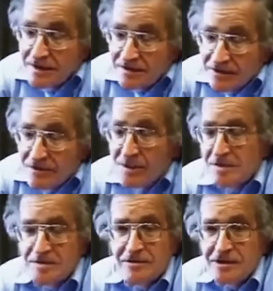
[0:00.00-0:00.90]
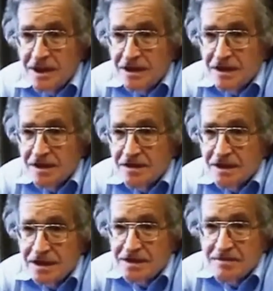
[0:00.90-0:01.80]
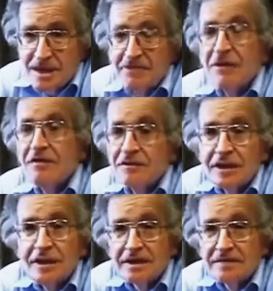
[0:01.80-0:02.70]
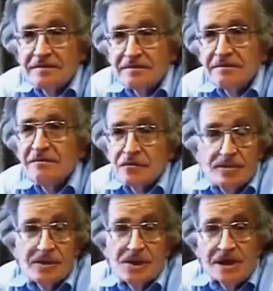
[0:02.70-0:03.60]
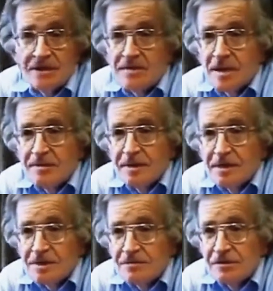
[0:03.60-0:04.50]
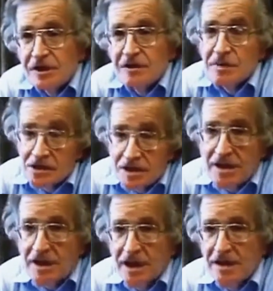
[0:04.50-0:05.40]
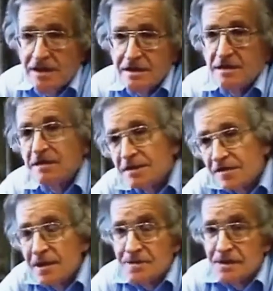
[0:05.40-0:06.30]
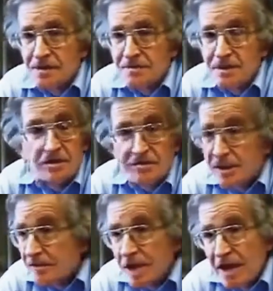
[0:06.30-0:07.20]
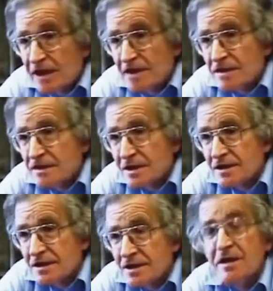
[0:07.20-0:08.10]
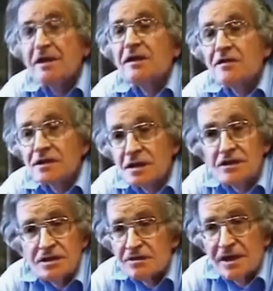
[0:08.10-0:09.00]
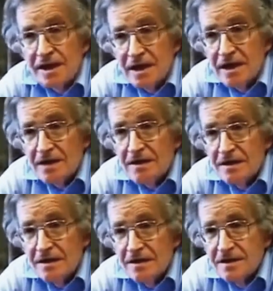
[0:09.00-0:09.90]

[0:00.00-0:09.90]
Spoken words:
and the few people have studied it, estimate roughly 4% of the population fleeing, mostly to Canada, sometimes other, a good bit of Canada. So you go to Nova Scotia right now,